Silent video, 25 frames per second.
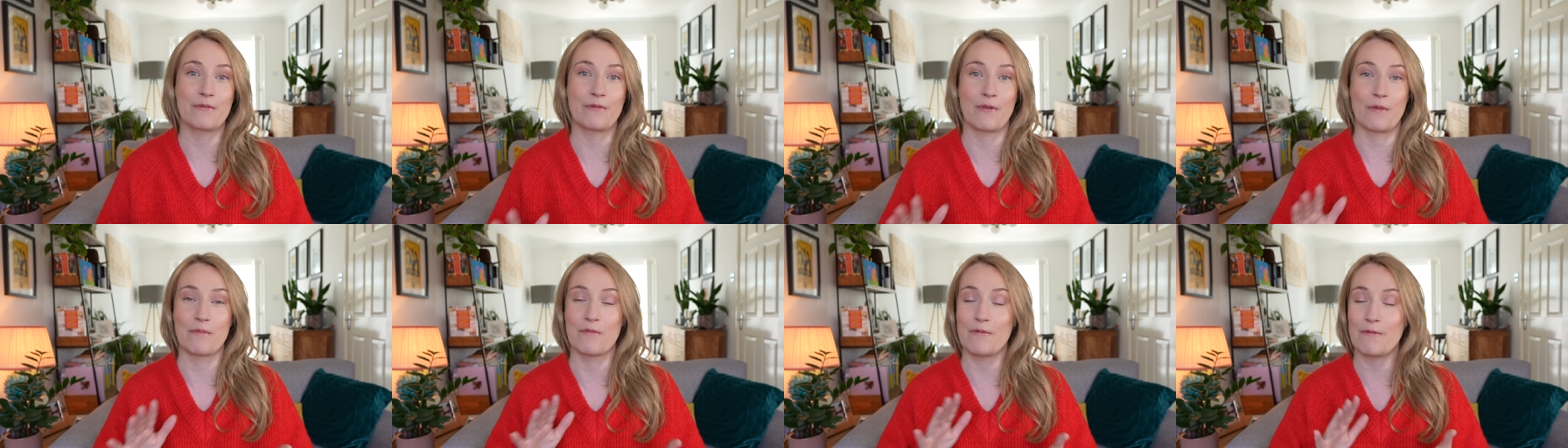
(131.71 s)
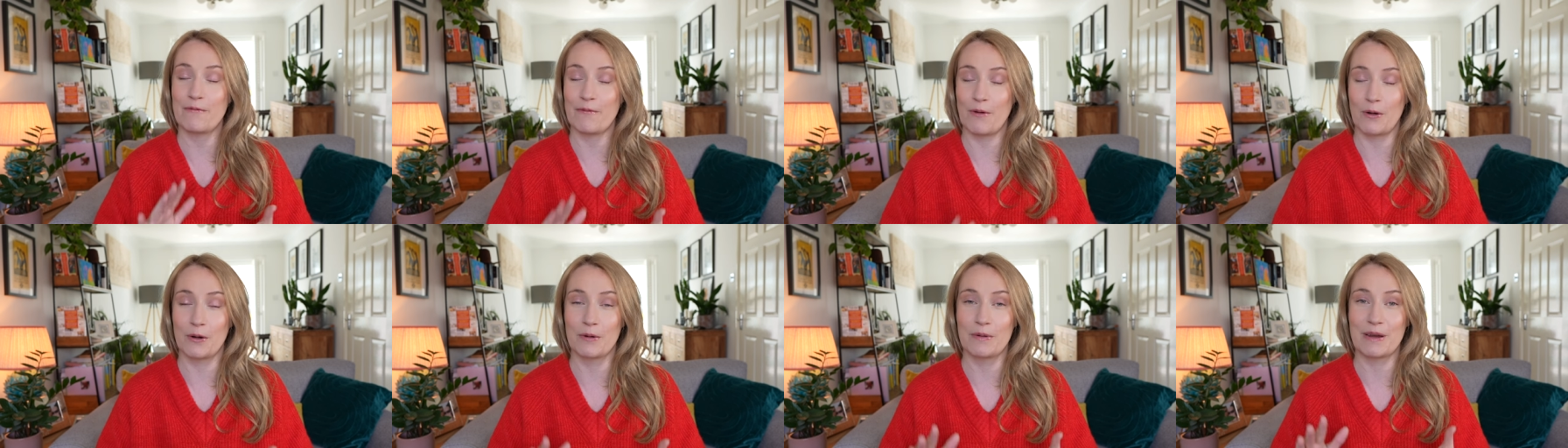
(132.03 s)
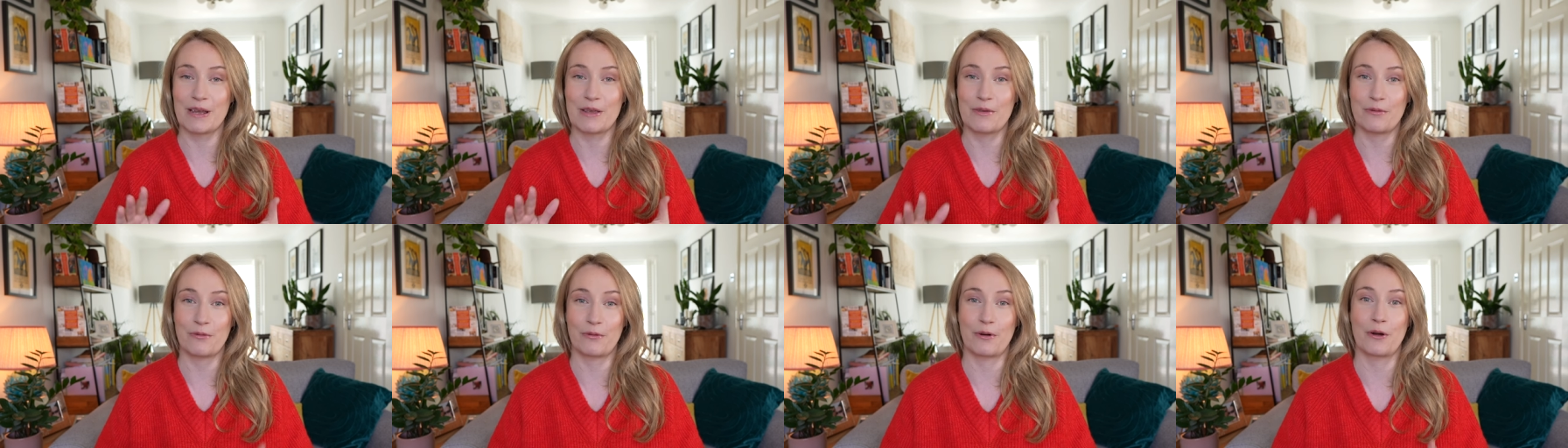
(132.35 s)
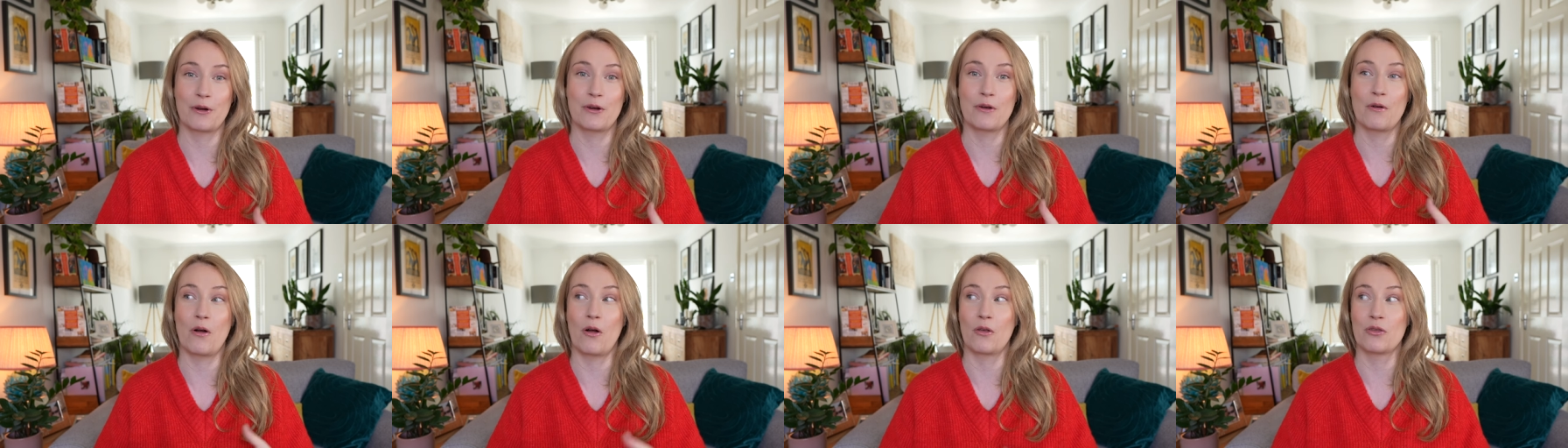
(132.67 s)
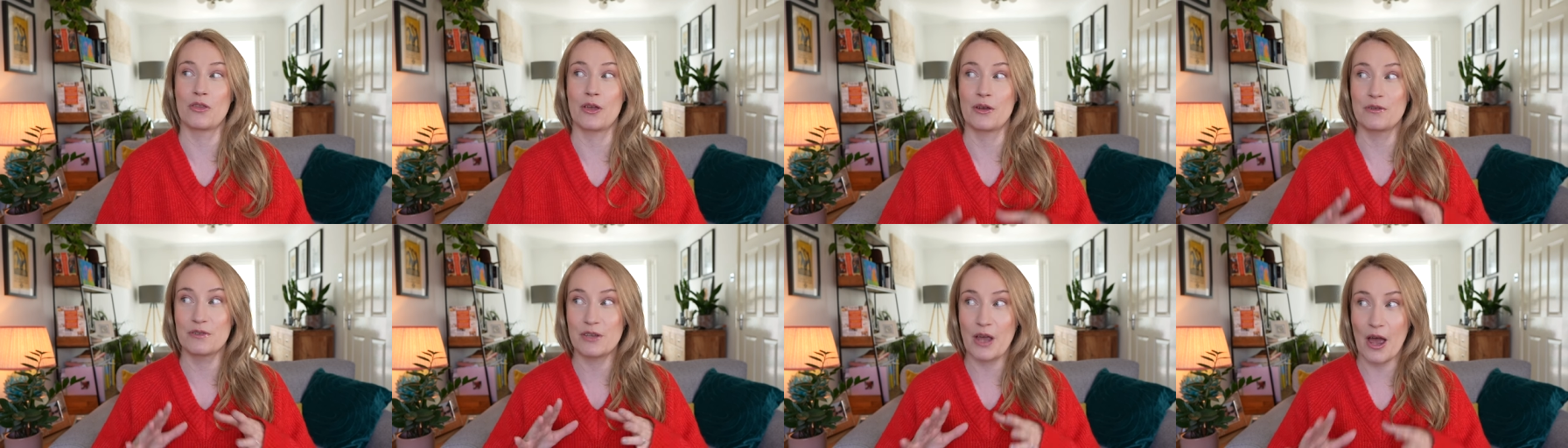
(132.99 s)
from following through through on
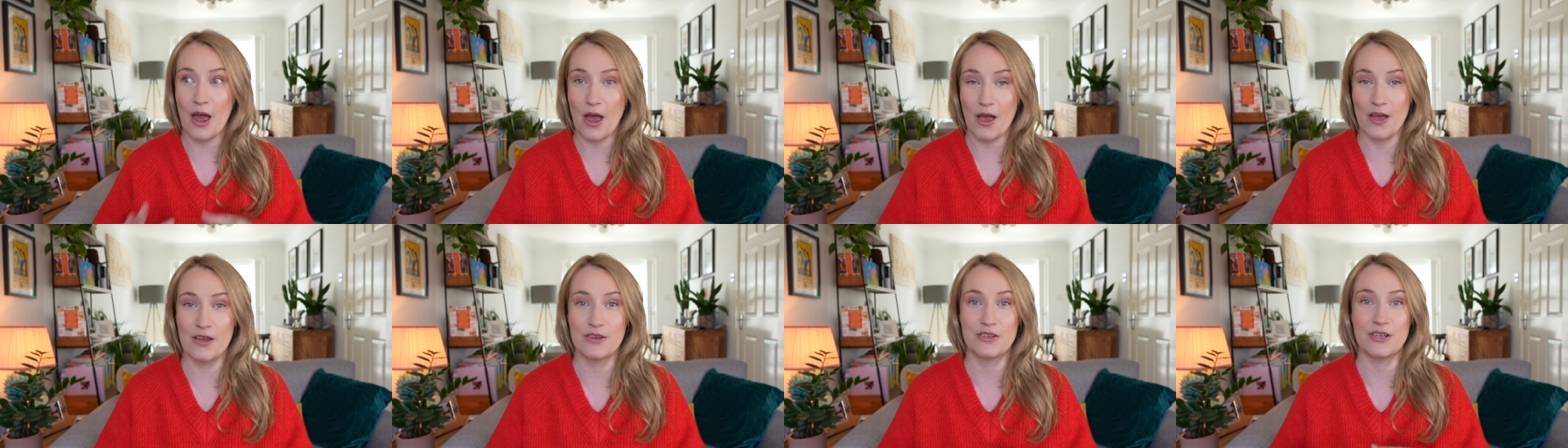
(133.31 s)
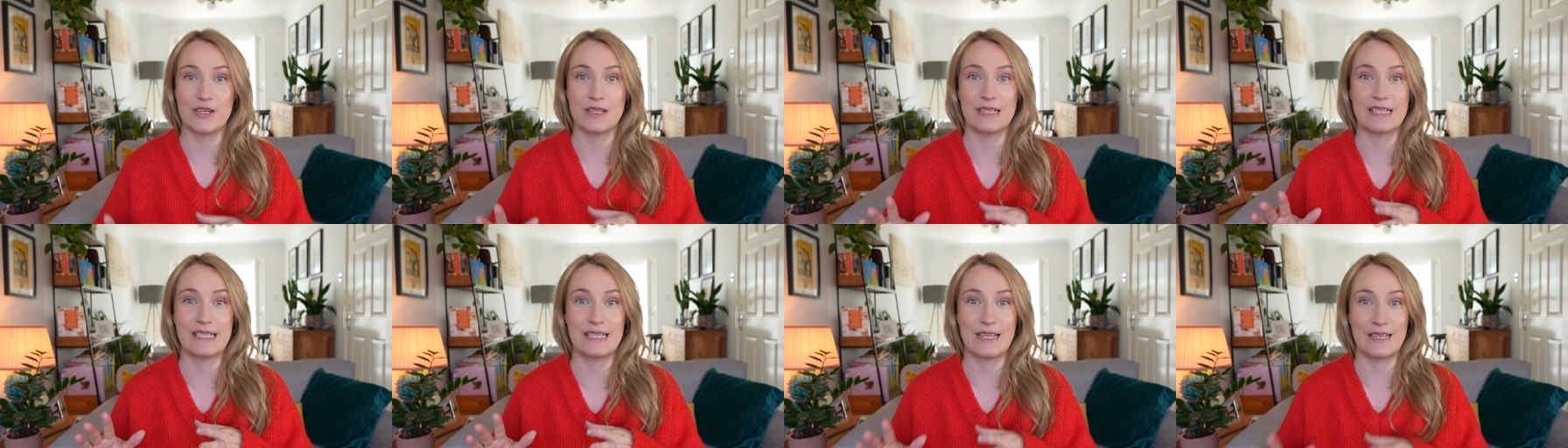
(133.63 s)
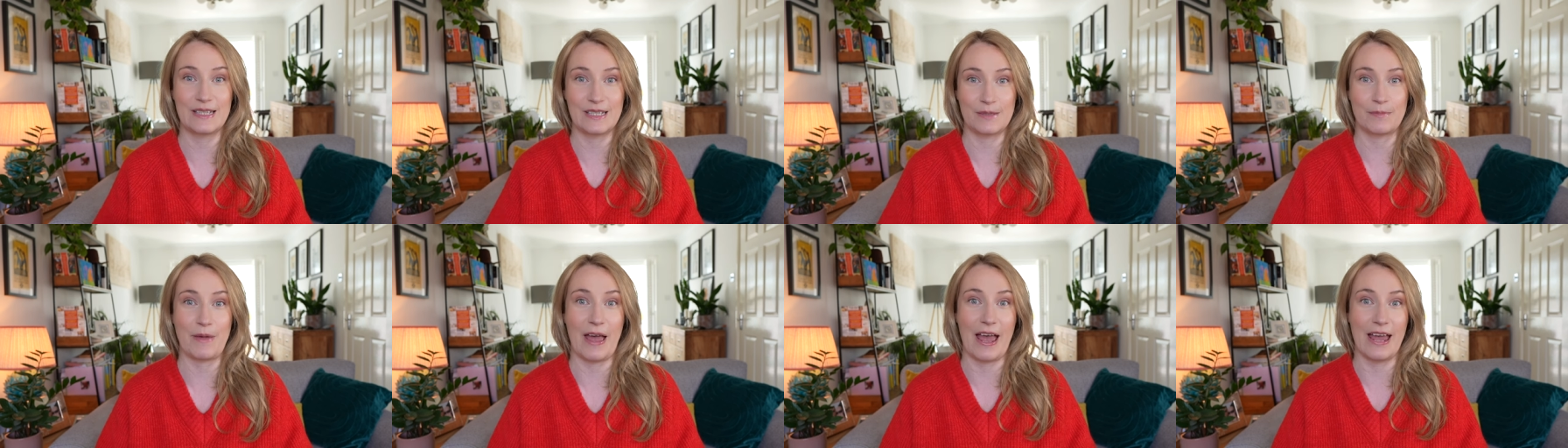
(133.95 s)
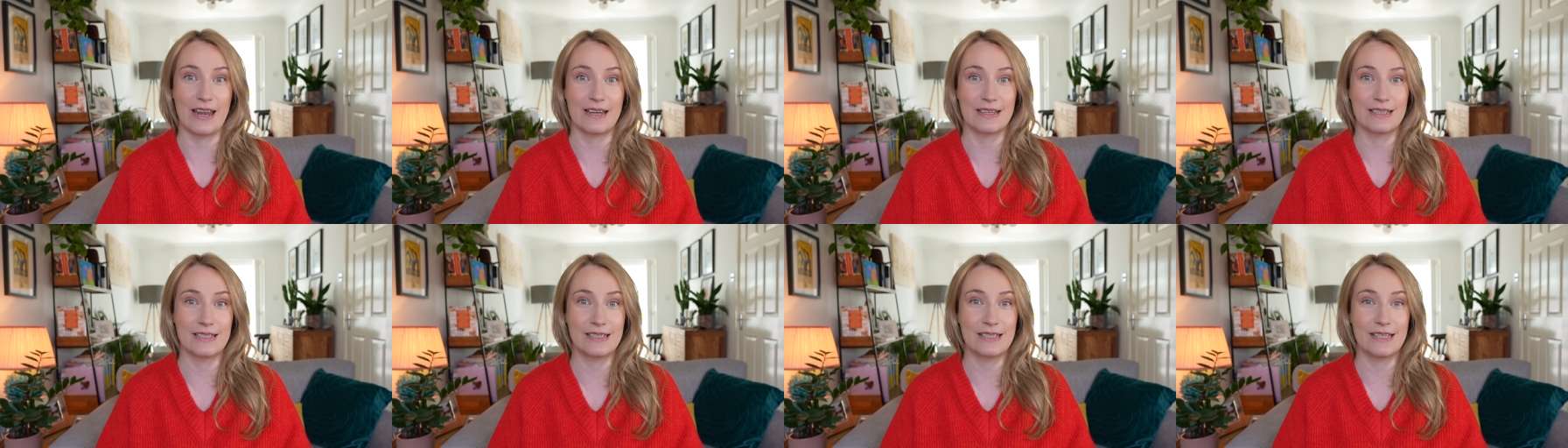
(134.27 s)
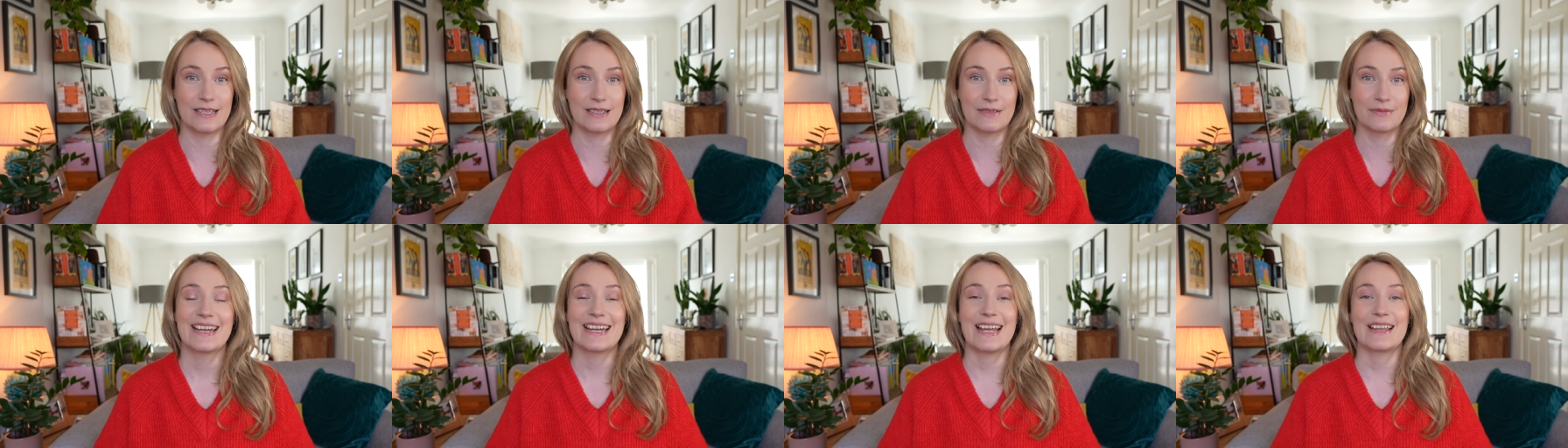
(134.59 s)
those urges to spend.